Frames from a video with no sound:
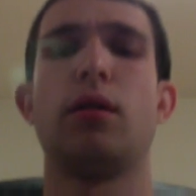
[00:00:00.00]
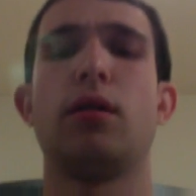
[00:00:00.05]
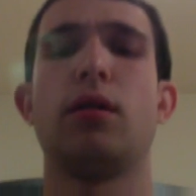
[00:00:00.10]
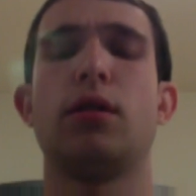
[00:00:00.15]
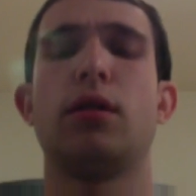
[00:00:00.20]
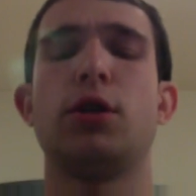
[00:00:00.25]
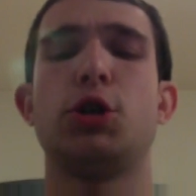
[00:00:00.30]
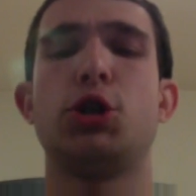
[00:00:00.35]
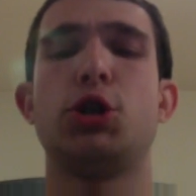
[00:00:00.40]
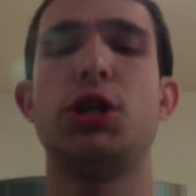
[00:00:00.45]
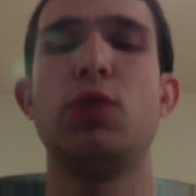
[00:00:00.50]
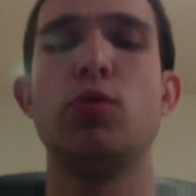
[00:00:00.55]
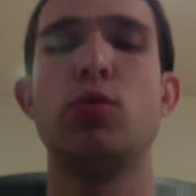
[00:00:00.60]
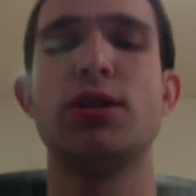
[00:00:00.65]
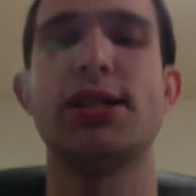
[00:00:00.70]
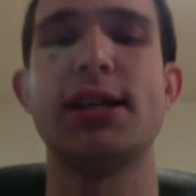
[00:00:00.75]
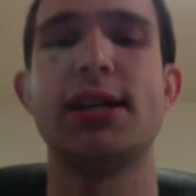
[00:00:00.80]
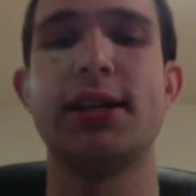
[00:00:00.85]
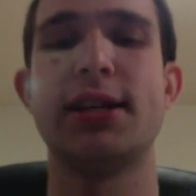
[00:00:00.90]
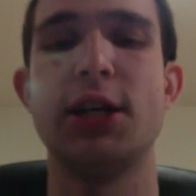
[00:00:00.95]
she
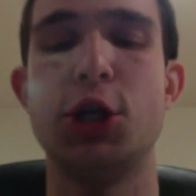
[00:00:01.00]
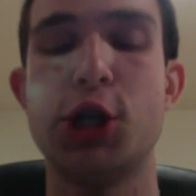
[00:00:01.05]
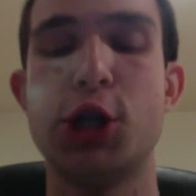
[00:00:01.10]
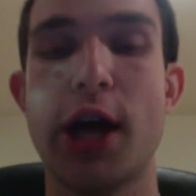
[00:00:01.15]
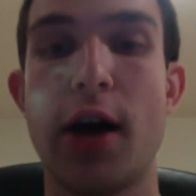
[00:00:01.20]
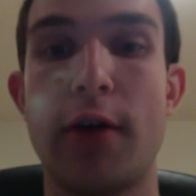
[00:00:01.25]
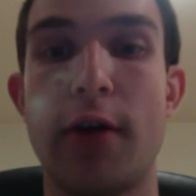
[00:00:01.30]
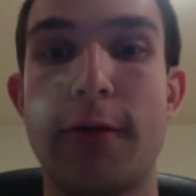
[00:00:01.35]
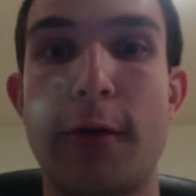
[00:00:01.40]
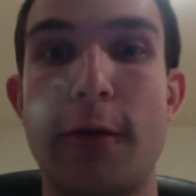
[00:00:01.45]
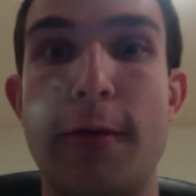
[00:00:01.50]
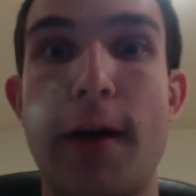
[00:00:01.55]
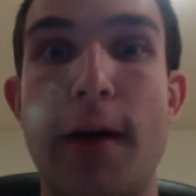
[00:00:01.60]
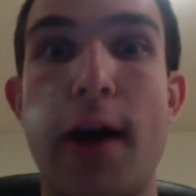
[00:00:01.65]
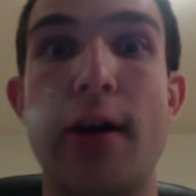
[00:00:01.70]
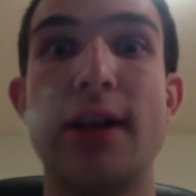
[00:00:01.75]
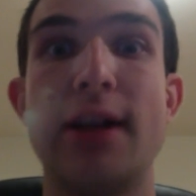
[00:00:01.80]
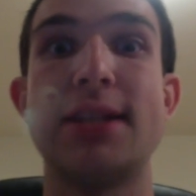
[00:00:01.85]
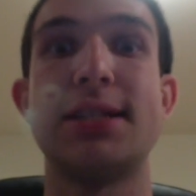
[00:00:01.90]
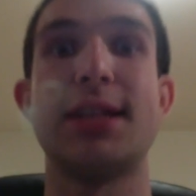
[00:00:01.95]
was sent to jail for
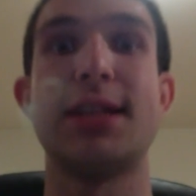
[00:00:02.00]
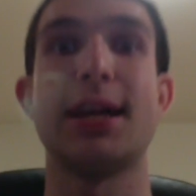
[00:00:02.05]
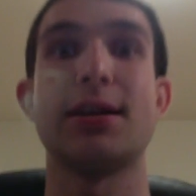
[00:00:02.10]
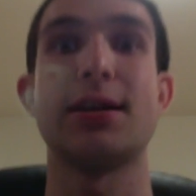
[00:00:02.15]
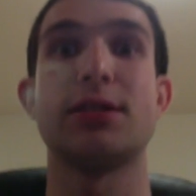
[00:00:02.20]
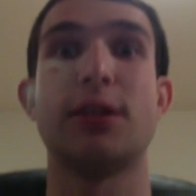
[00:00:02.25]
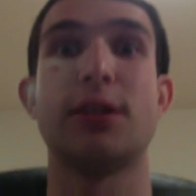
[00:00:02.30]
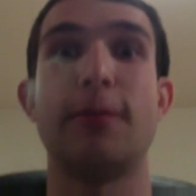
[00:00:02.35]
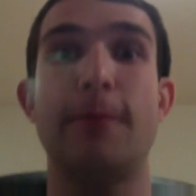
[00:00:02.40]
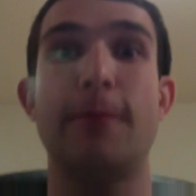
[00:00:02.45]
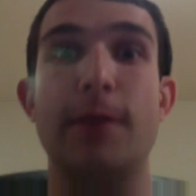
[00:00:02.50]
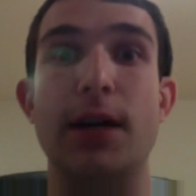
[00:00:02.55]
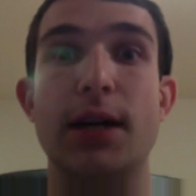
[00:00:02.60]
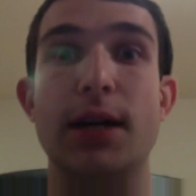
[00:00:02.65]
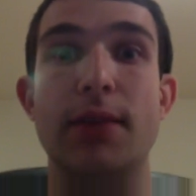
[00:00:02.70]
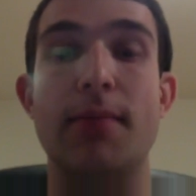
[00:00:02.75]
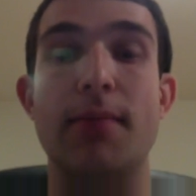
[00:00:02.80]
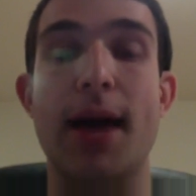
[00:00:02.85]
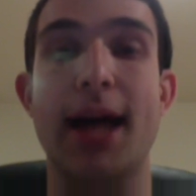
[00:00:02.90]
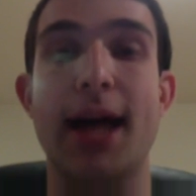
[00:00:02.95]
various things to
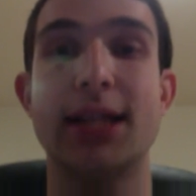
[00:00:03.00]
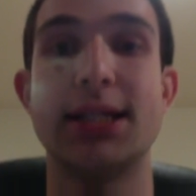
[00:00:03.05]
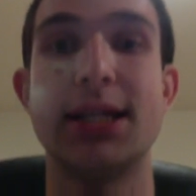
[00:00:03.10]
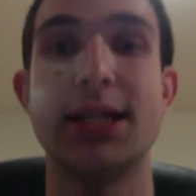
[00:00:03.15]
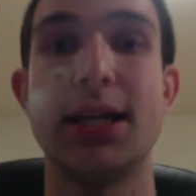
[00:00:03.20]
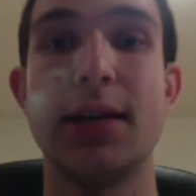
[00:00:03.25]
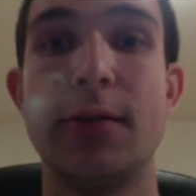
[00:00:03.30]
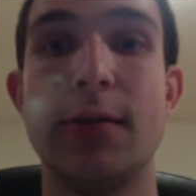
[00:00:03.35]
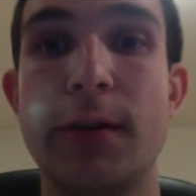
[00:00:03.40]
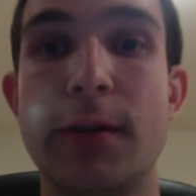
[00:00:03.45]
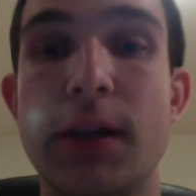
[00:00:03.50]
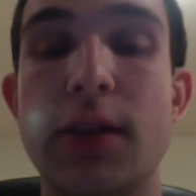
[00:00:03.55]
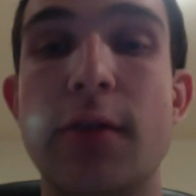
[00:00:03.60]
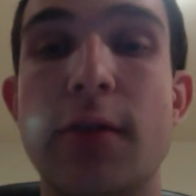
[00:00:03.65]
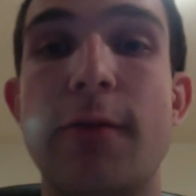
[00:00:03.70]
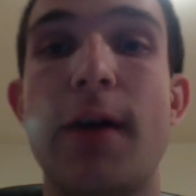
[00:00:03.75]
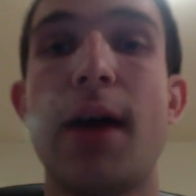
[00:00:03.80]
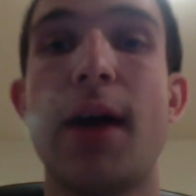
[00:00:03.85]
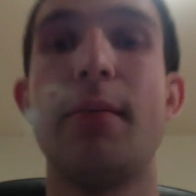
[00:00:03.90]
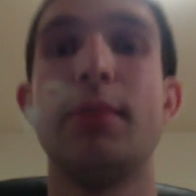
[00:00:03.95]
feed Manson and feed the
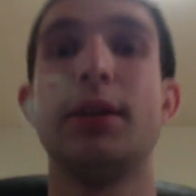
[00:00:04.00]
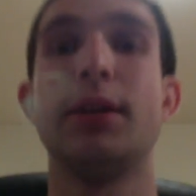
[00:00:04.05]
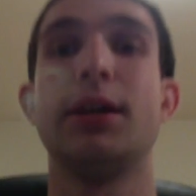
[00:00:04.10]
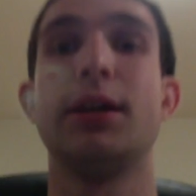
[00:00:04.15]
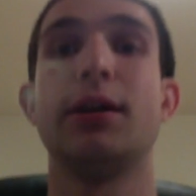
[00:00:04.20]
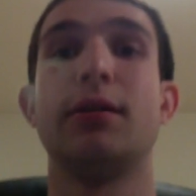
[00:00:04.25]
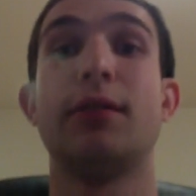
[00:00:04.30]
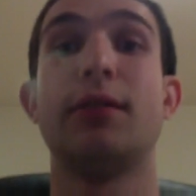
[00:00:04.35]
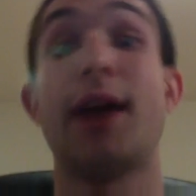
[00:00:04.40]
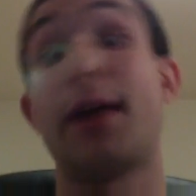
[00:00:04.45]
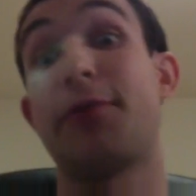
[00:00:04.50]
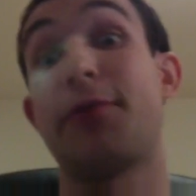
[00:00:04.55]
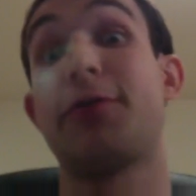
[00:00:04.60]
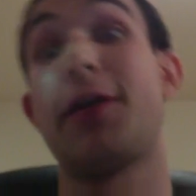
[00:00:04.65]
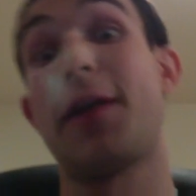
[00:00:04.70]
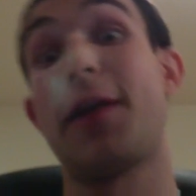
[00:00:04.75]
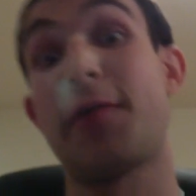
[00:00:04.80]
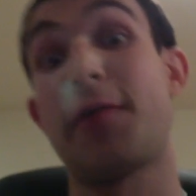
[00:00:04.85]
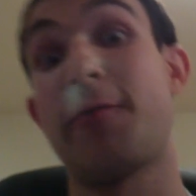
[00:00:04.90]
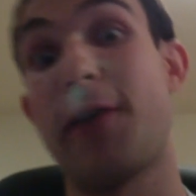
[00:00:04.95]
family, and not
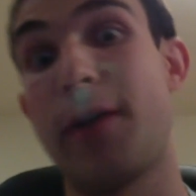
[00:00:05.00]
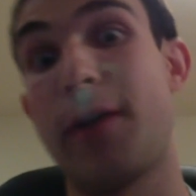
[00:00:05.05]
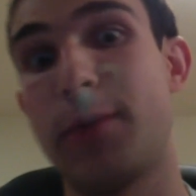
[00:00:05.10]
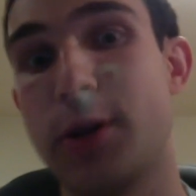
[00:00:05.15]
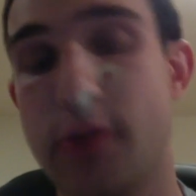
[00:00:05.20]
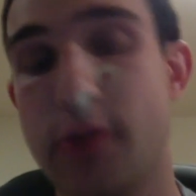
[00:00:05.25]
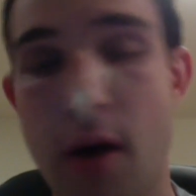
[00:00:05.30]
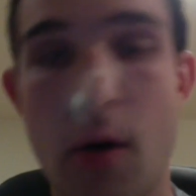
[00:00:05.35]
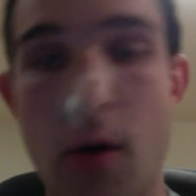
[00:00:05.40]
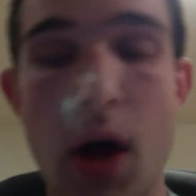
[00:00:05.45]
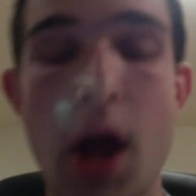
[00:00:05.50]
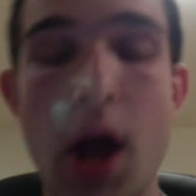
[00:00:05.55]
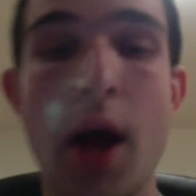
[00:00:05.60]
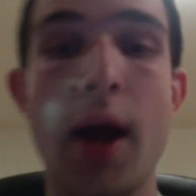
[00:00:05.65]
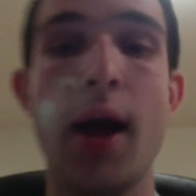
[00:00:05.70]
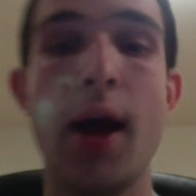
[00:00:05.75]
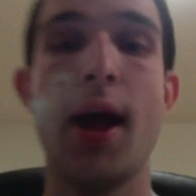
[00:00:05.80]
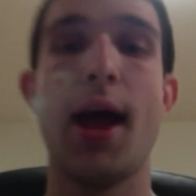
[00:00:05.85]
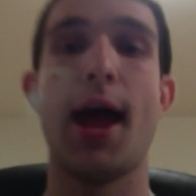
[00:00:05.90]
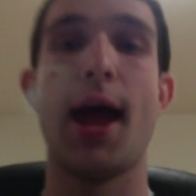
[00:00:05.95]
the family,
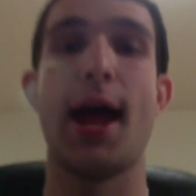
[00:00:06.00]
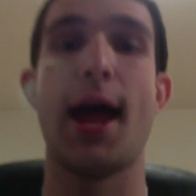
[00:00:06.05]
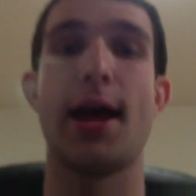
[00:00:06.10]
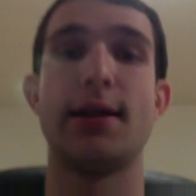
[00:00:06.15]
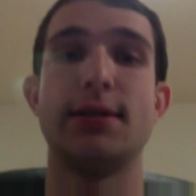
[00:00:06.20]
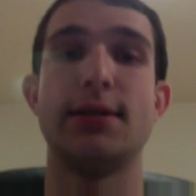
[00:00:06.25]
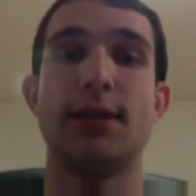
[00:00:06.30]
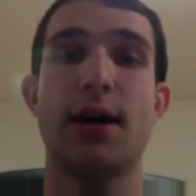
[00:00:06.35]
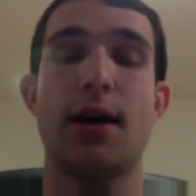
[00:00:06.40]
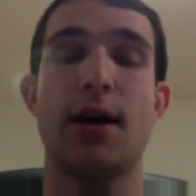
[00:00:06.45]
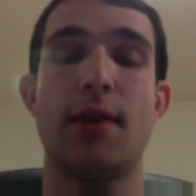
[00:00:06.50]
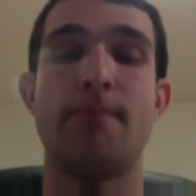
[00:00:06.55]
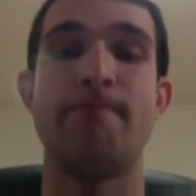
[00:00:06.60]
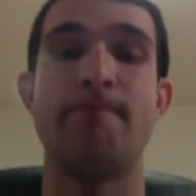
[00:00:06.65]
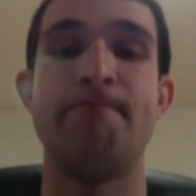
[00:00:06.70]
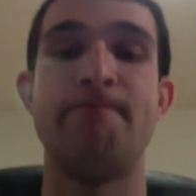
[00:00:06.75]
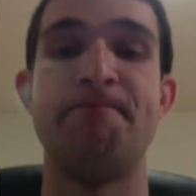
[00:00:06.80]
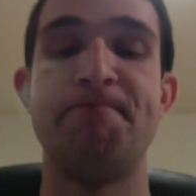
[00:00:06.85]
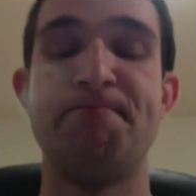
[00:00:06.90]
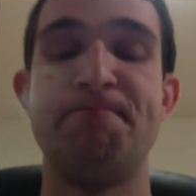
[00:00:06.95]
And
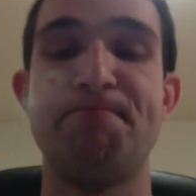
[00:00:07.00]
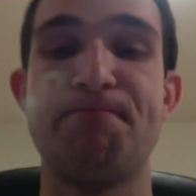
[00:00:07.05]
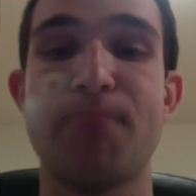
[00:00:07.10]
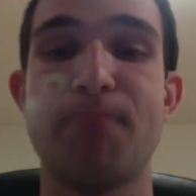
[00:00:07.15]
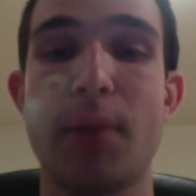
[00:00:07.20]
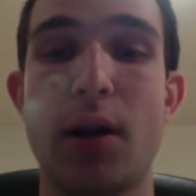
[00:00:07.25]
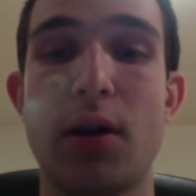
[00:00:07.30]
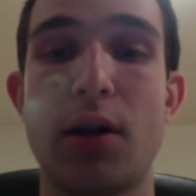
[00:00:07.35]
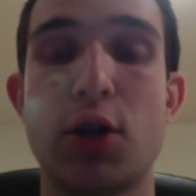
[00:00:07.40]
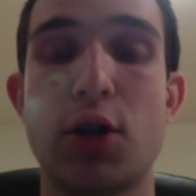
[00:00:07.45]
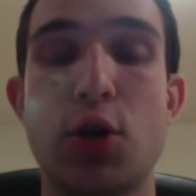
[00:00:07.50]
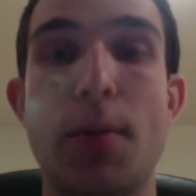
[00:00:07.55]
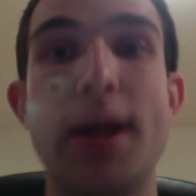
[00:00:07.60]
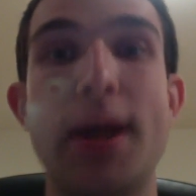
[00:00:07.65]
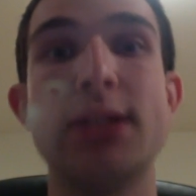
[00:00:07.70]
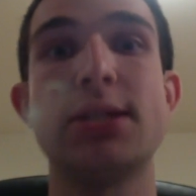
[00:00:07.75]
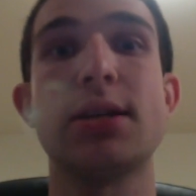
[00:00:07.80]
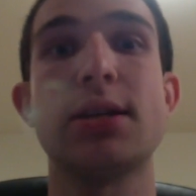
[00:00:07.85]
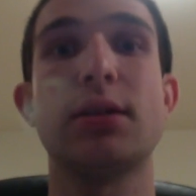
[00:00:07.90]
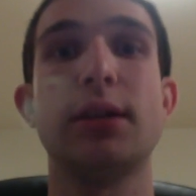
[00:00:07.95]
so
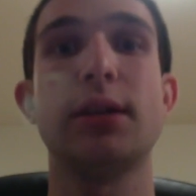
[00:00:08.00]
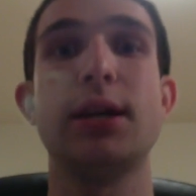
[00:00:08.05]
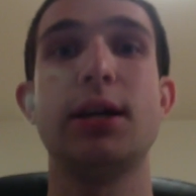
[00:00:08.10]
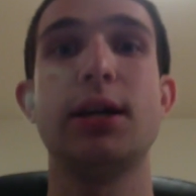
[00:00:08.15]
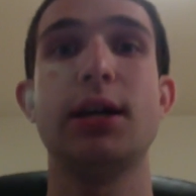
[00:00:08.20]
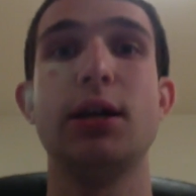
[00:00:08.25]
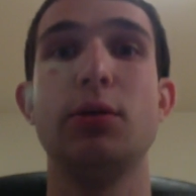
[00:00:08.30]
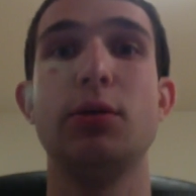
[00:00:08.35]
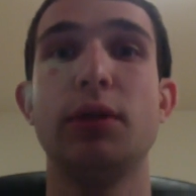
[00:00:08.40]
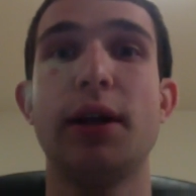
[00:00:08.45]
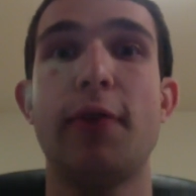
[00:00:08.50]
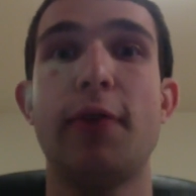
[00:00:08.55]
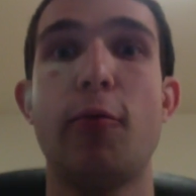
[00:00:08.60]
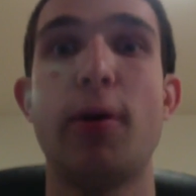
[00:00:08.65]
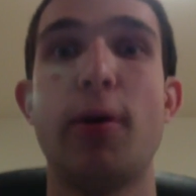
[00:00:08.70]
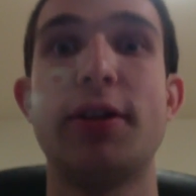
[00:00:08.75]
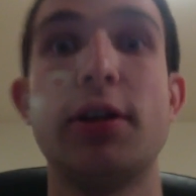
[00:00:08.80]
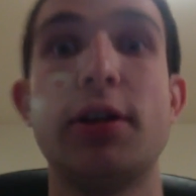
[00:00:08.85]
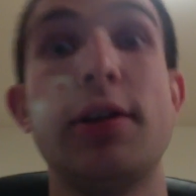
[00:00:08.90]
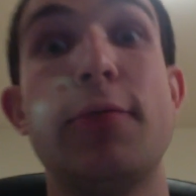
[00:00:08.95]
basically, he
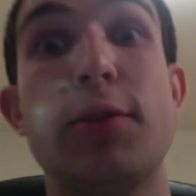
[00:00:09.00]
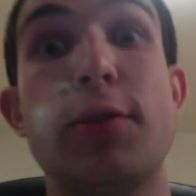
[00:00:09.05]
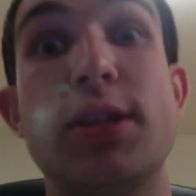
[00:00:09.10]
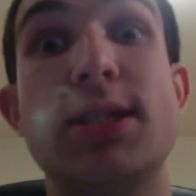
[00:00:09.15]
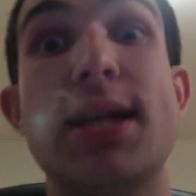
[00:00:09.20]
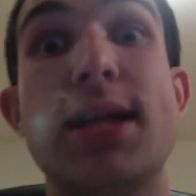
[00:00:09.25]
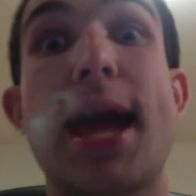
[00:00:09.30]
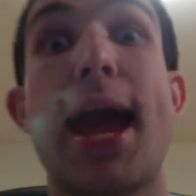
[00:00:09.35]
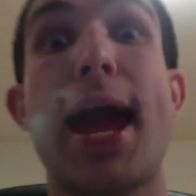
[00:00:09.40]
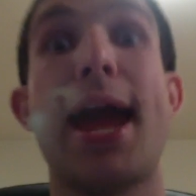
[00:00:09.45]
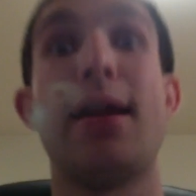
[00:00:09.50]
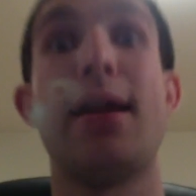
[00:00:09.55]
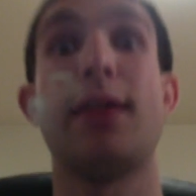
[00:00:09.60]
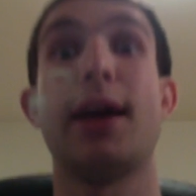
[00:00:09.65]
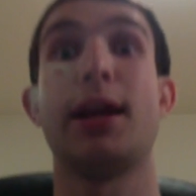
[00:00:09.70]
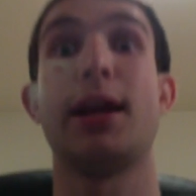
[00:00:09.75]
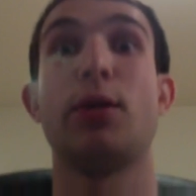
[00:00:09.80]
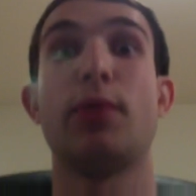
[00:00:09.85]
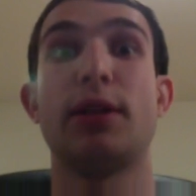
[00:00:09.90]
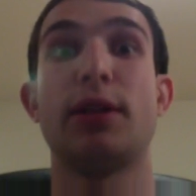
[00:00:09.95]
went to live with his aunt,
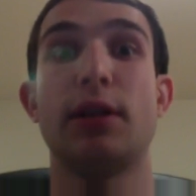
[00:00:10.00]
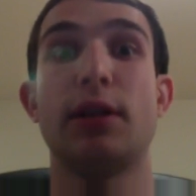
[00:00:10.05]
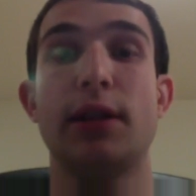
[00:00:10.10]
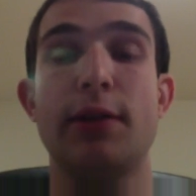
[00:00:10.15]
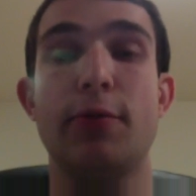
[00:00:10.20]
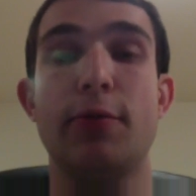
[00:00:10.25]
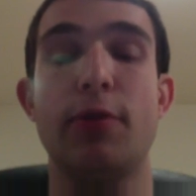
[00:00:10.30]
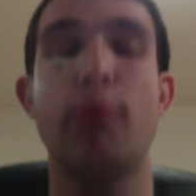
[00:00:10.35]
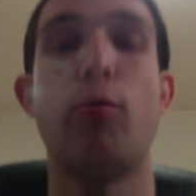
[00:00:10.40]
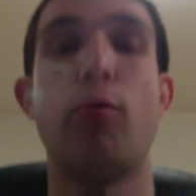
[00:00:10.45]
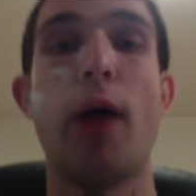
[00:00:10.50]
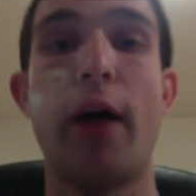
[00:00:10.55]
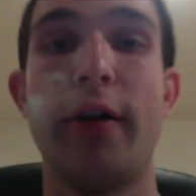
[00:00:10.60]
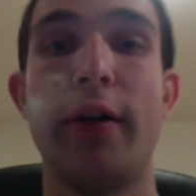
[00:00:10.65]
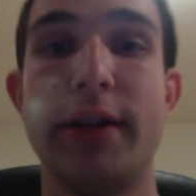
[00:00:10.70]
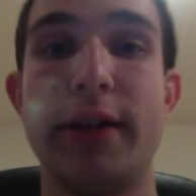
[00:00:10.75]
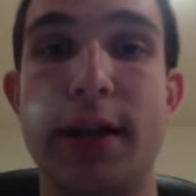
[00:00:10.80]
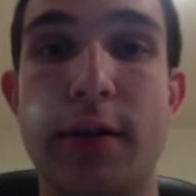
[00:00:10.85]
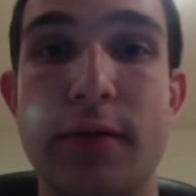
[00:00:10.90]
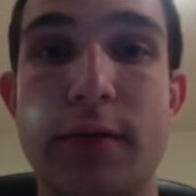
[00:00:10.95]
and he went to live with
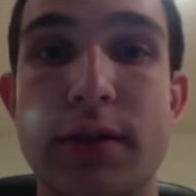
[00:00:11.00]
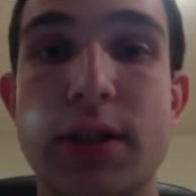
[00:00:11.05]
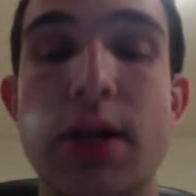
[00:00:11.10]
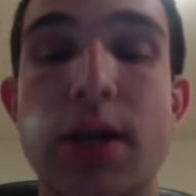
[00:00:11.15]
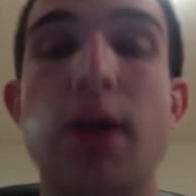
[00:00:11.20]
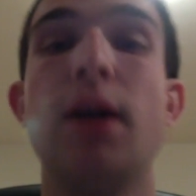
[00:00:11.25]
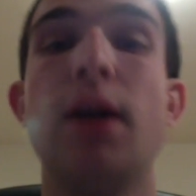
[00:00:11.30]
relatives,